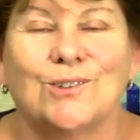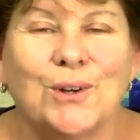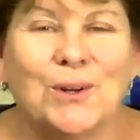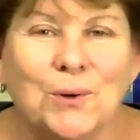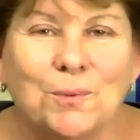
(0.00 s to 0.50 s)
So
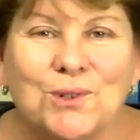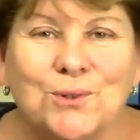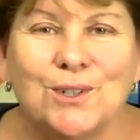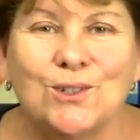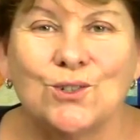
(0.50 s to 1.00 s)
I hope
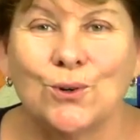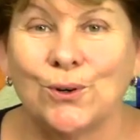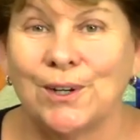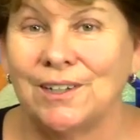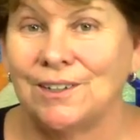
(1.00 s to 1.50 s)
you
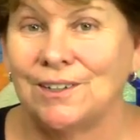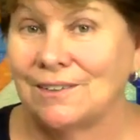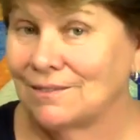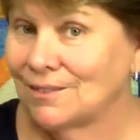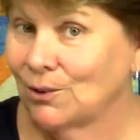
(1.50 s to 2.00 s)
enjoyed
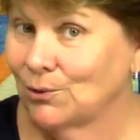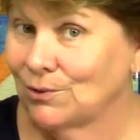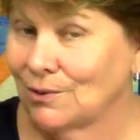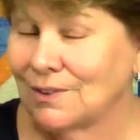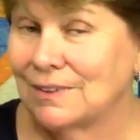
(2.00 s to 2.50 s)

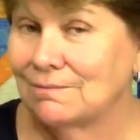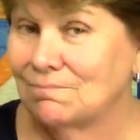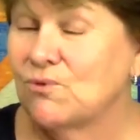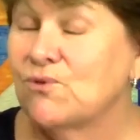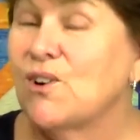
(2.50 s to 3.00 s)
those
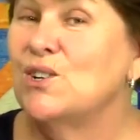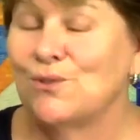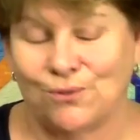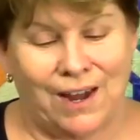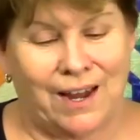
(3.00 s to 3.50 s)
fun
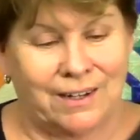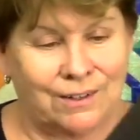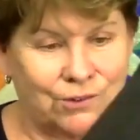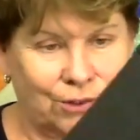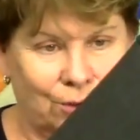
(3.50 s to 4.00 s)

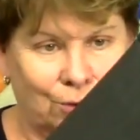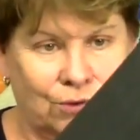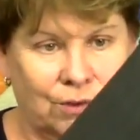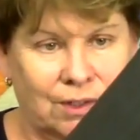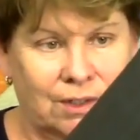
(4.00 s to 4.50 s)
finds.
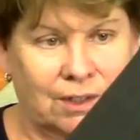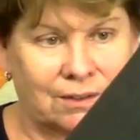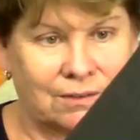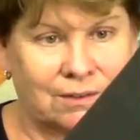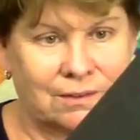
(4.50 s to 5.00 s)
Here's the
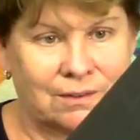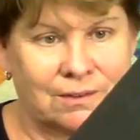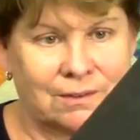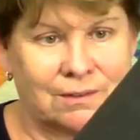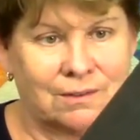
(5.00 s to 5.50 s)
uh,
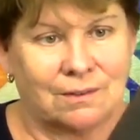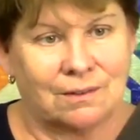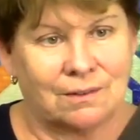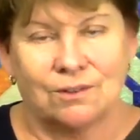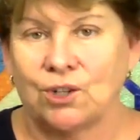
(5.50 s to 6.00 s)

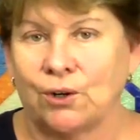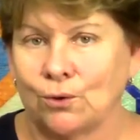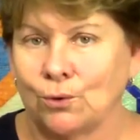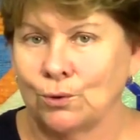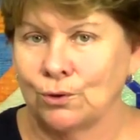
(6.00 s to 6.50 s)

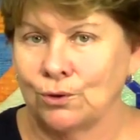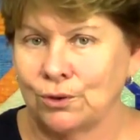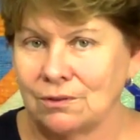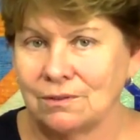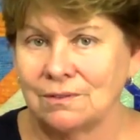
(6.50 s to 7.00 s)
chart
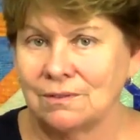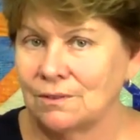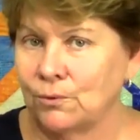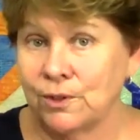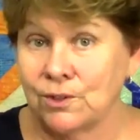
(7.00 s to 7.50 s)
holder
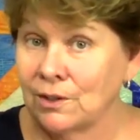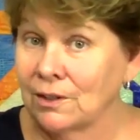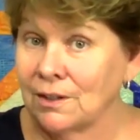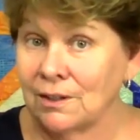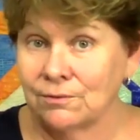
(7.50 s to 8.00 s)

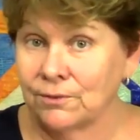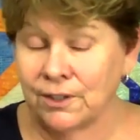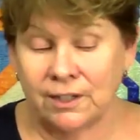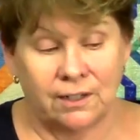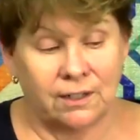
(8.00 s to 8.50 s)
originally for
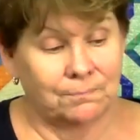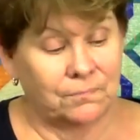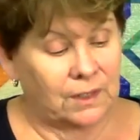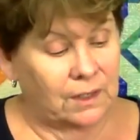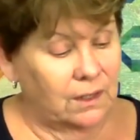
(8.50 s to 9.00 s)
knitting,
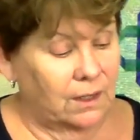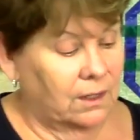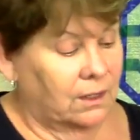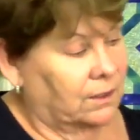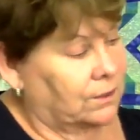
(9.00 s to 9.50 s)

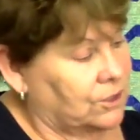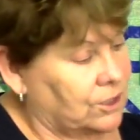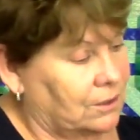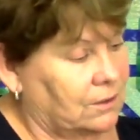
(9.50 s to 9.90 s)
and